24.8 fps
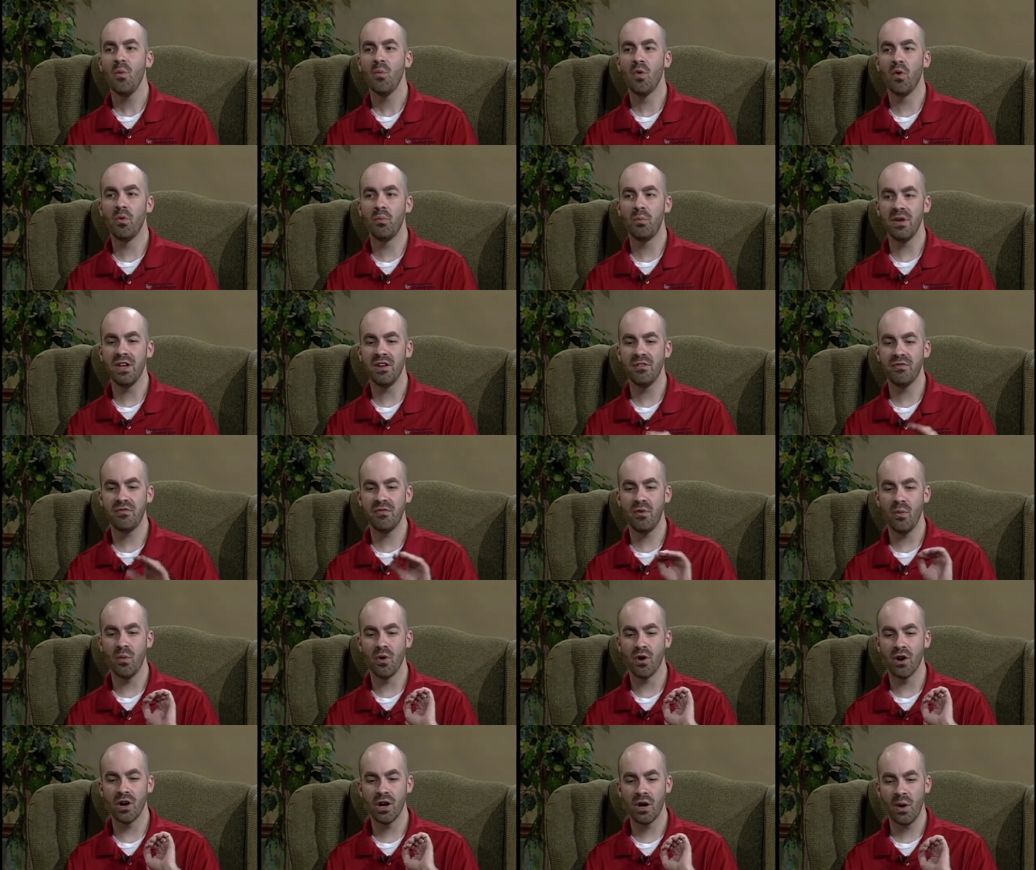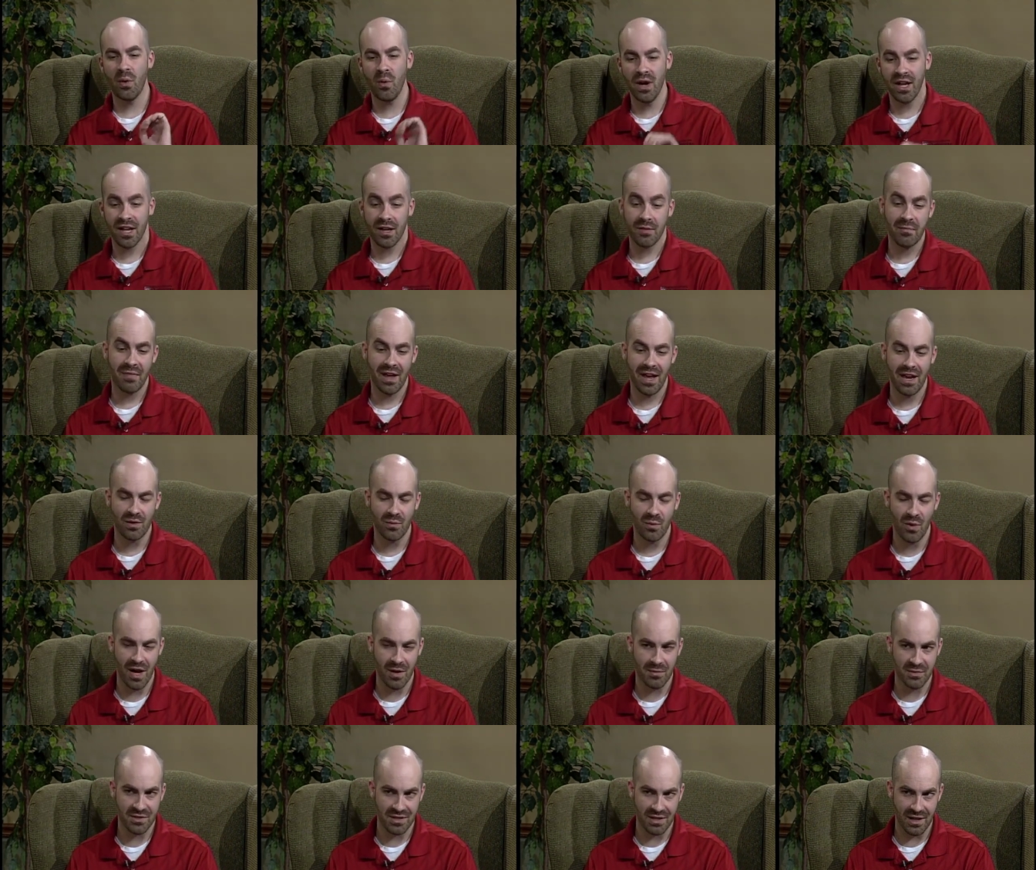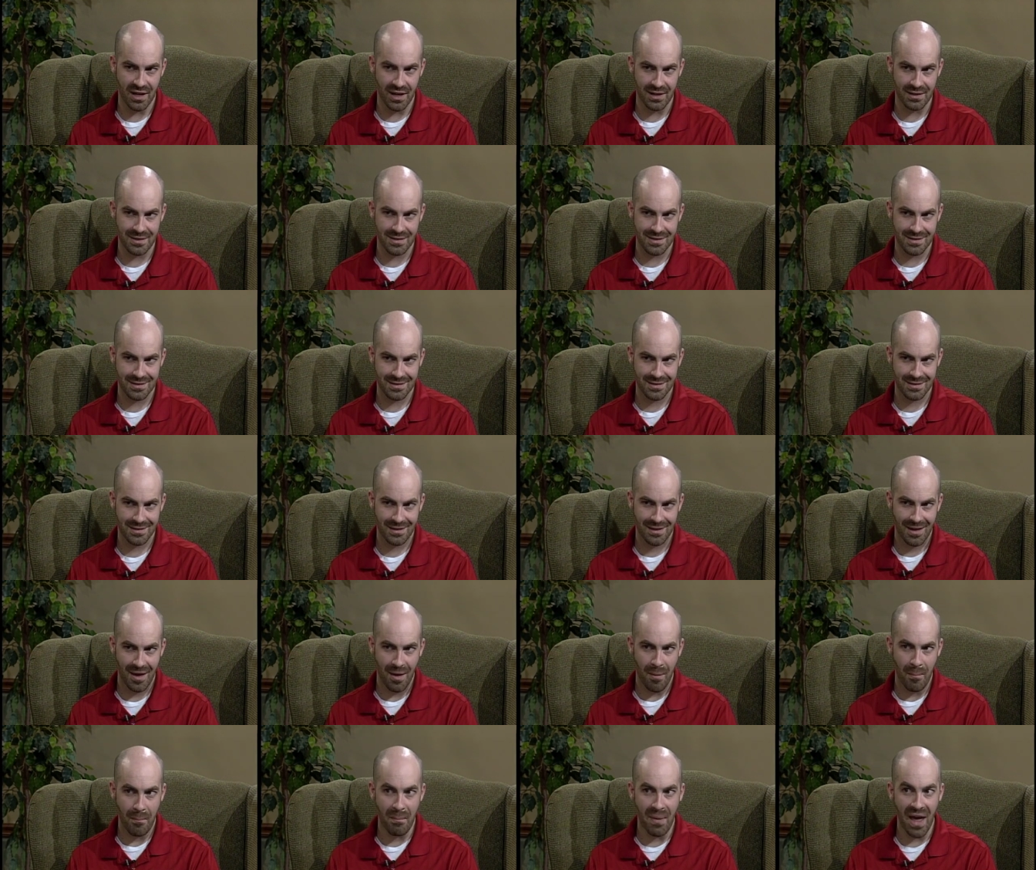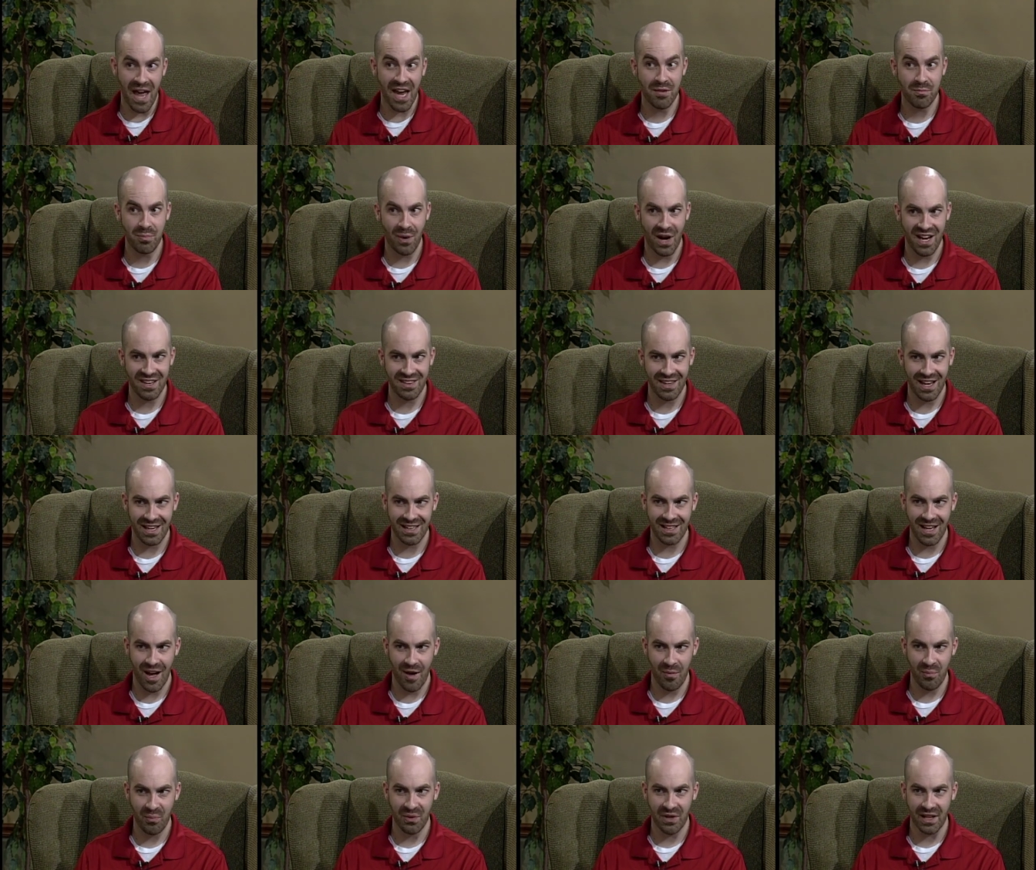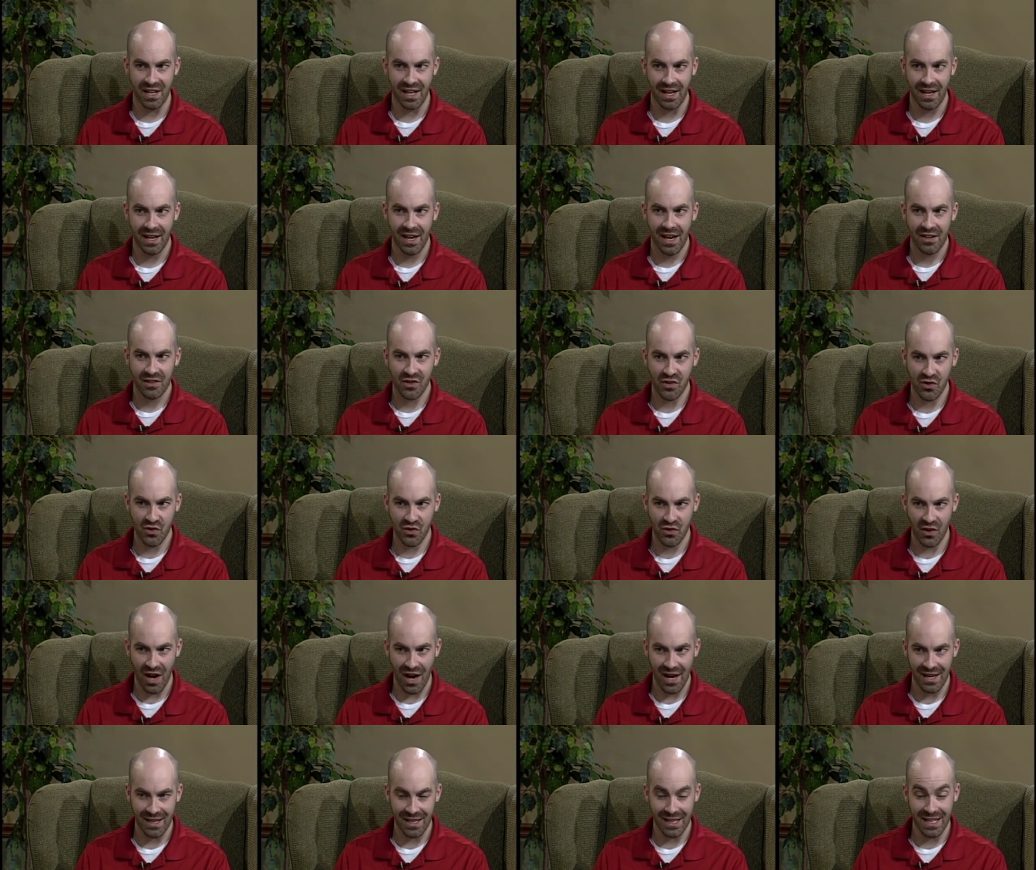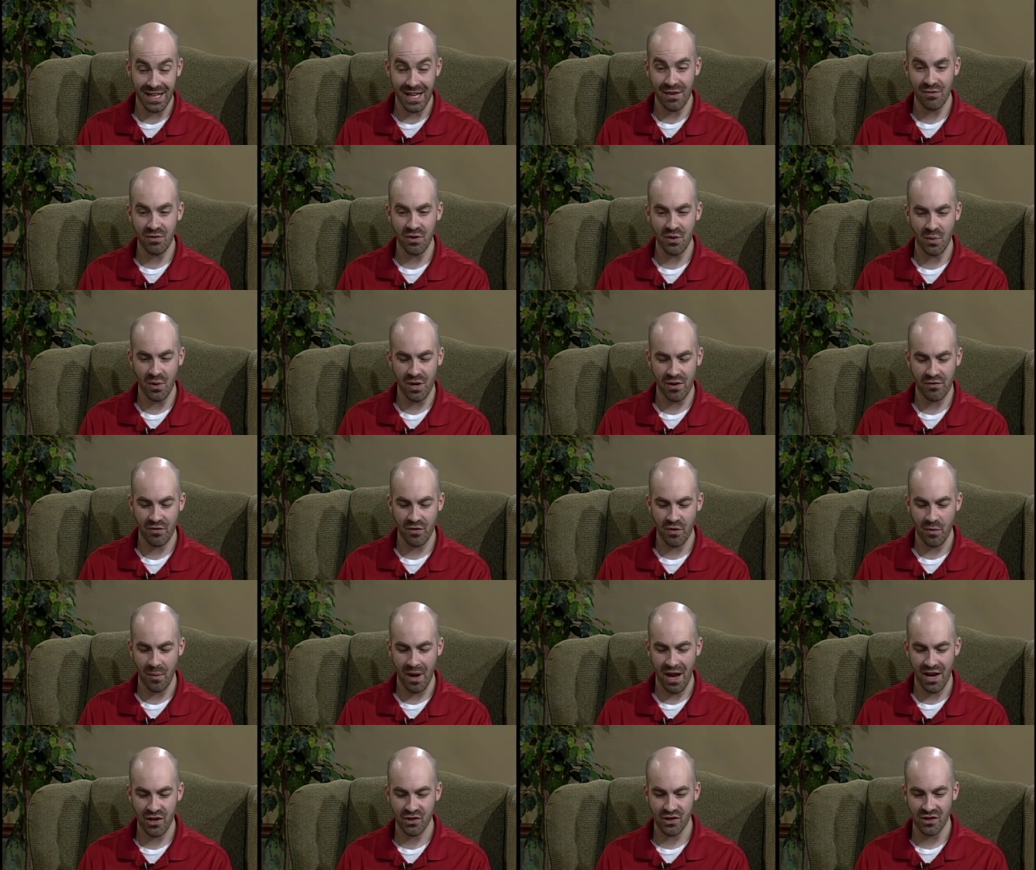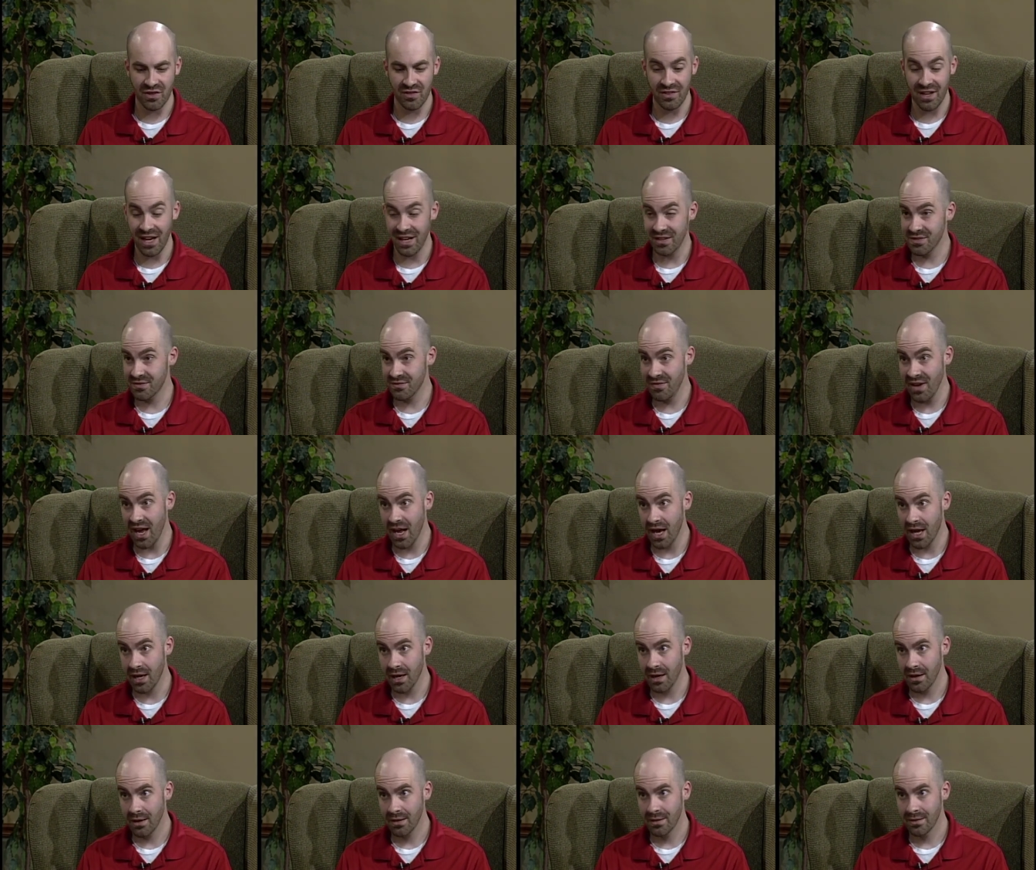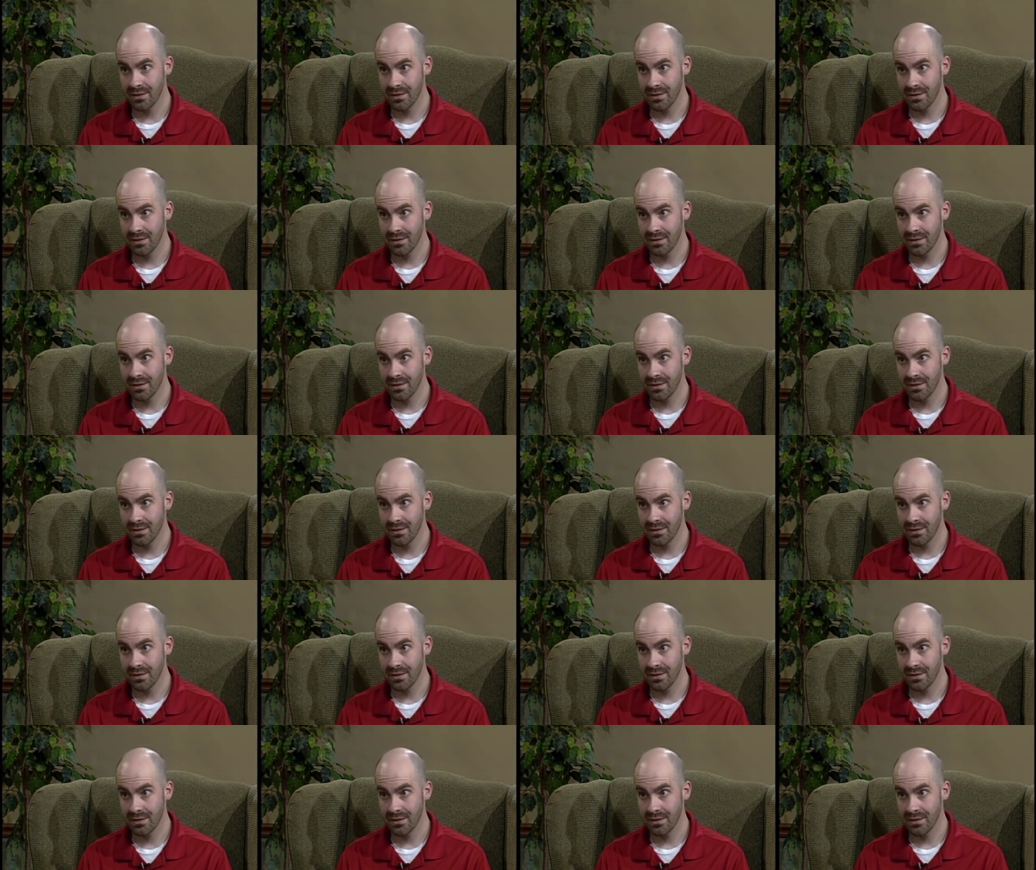will be for quick made websites made by that company to try to give you information that's fake.